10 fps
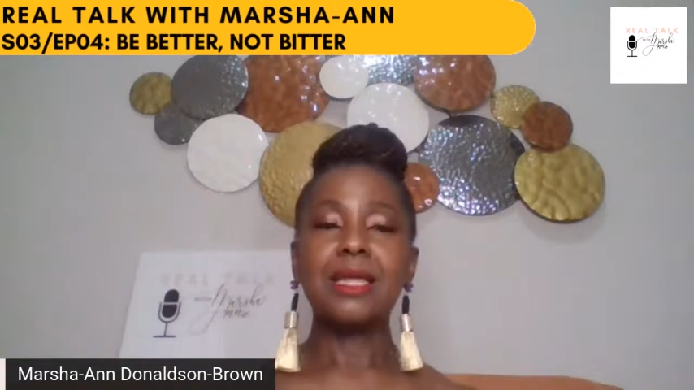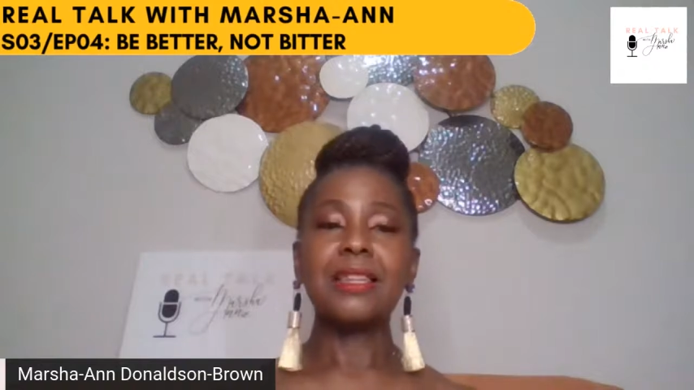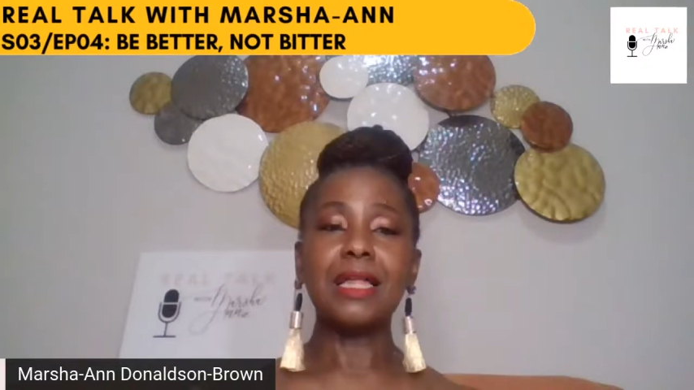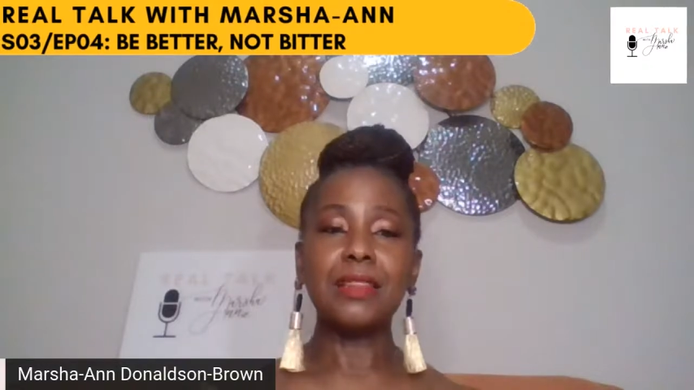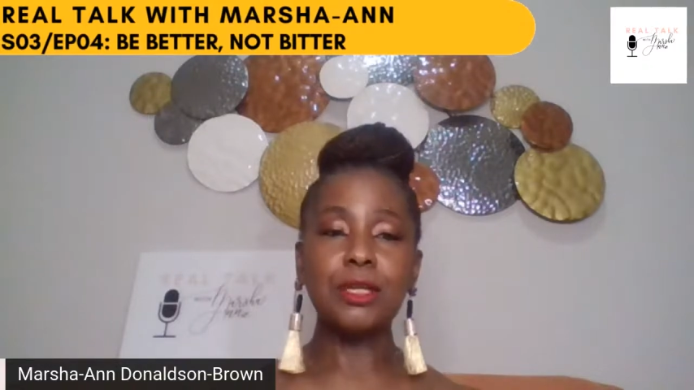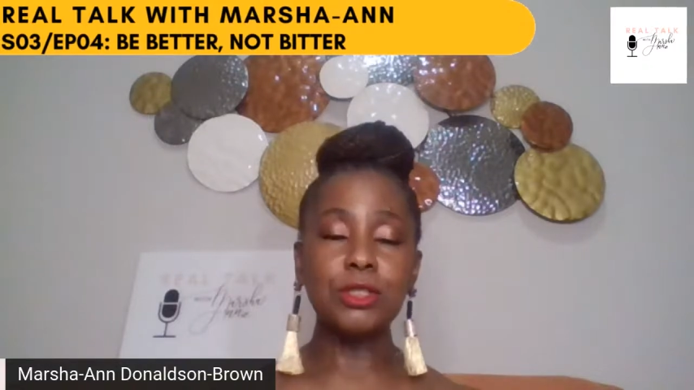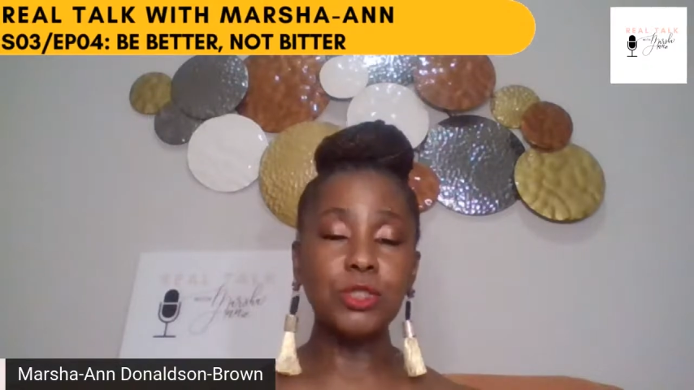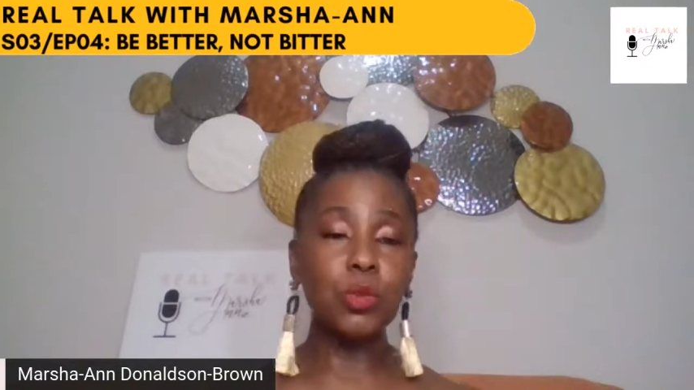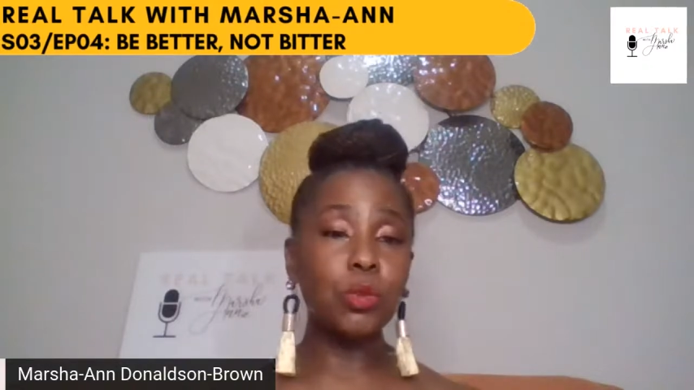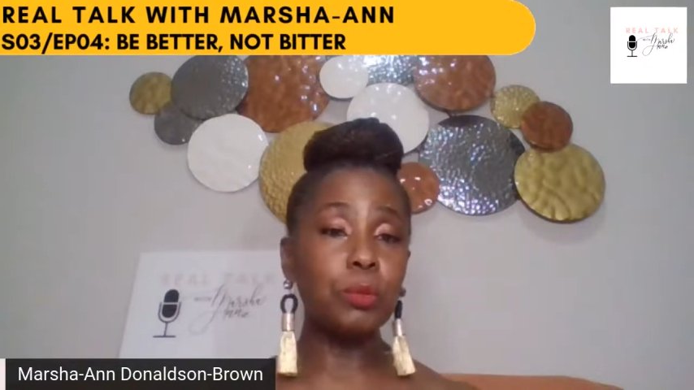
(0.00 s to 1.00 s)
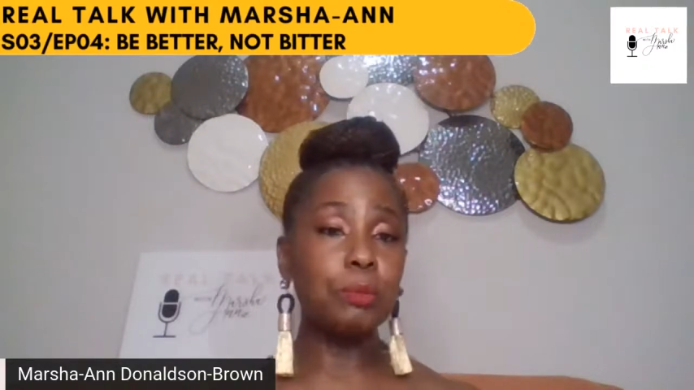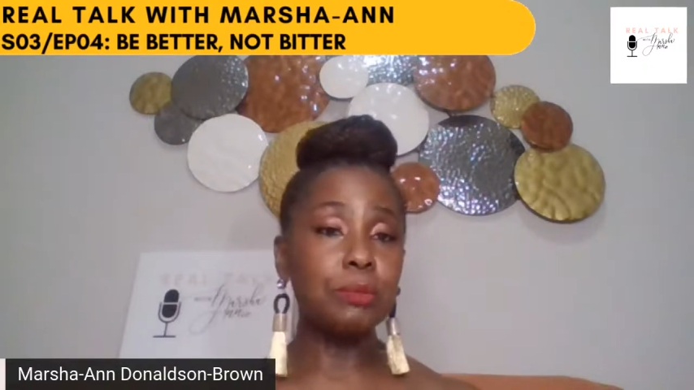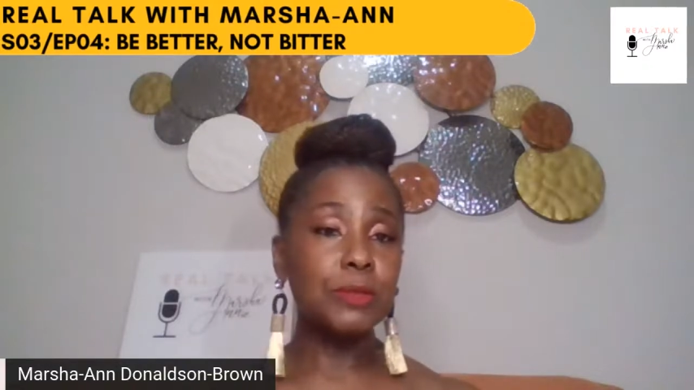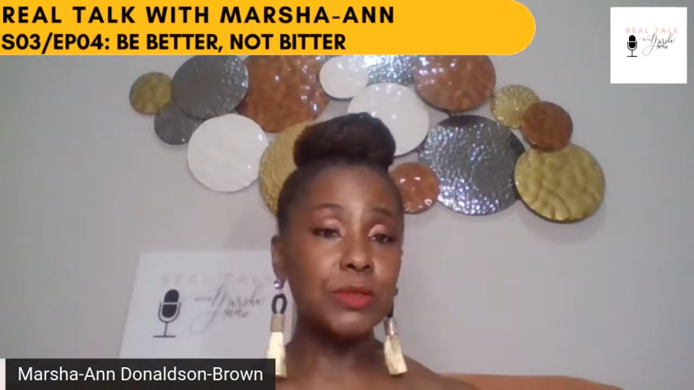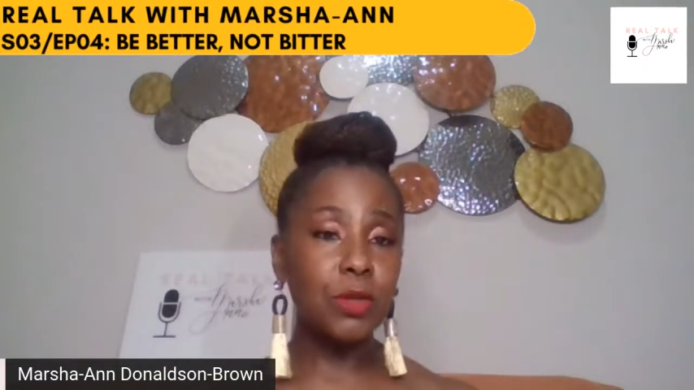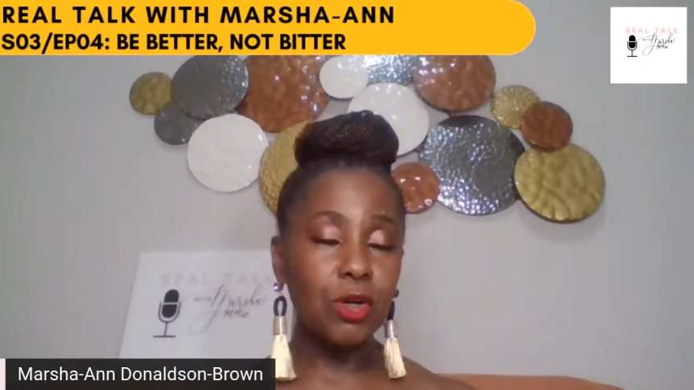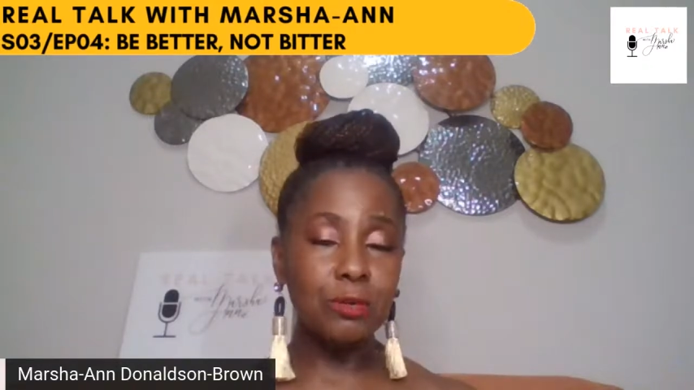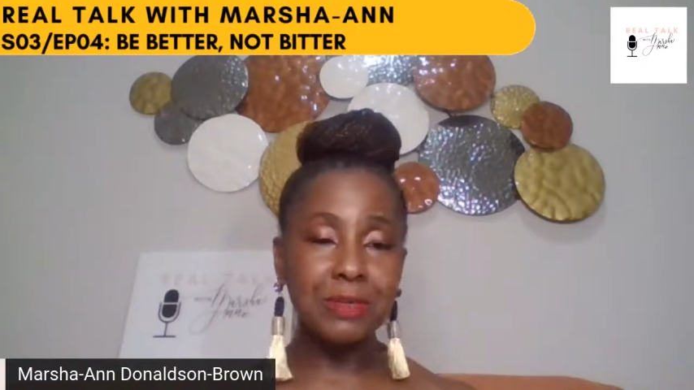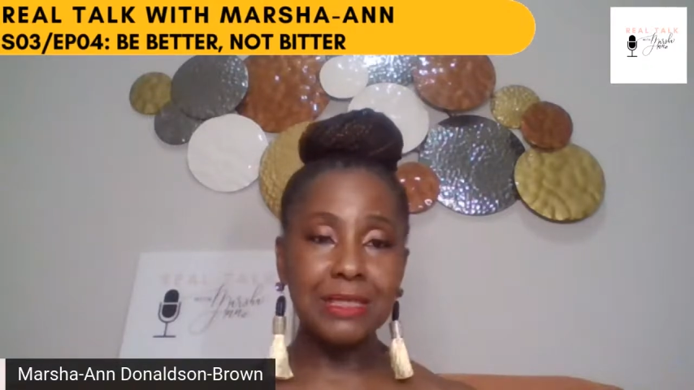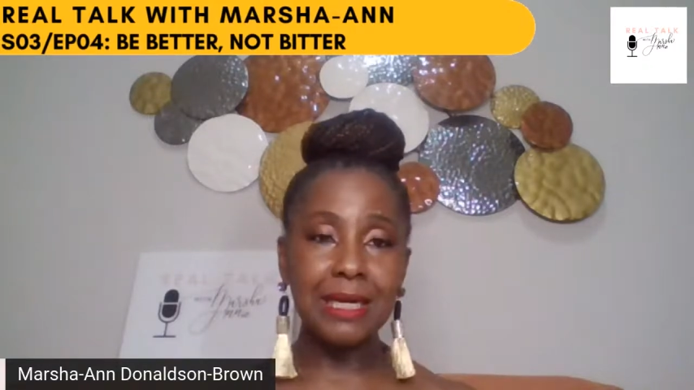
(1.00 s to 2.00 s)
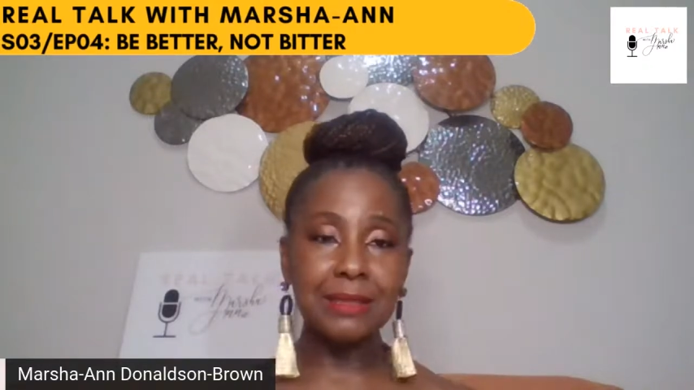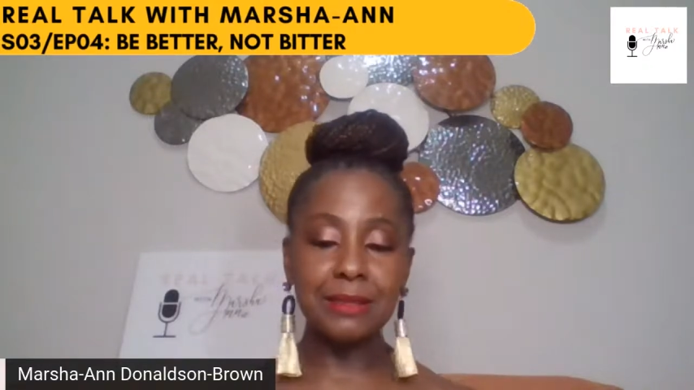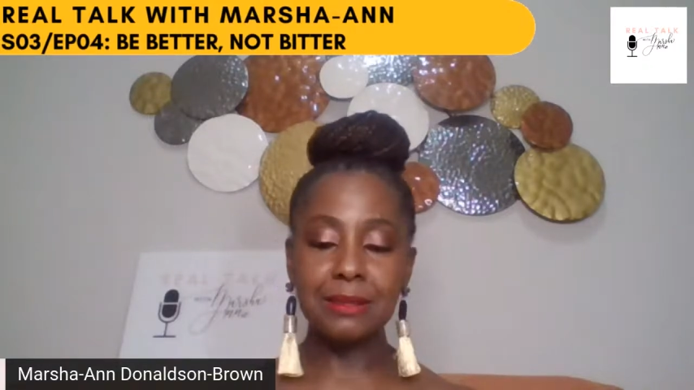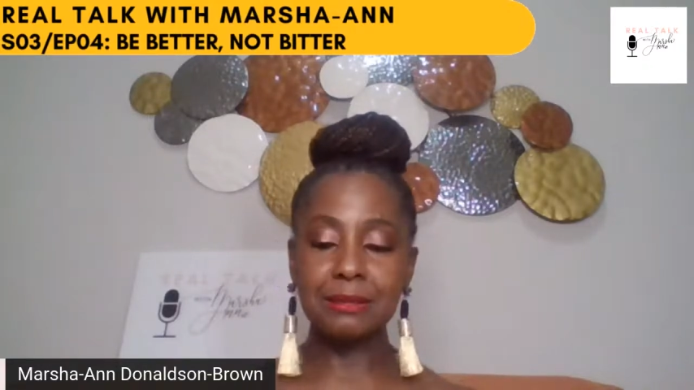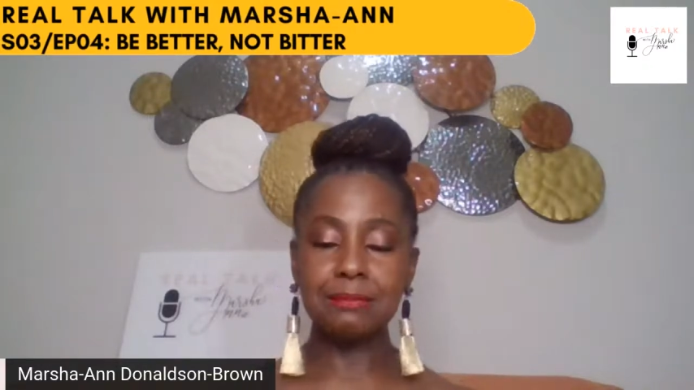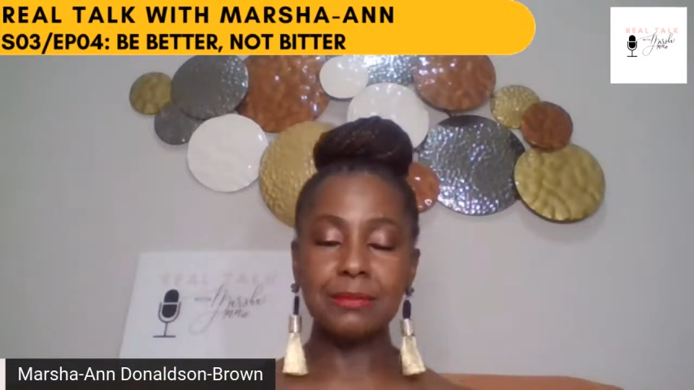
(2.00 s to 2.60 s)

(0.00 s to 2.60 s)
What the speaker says: that there's no circumstance,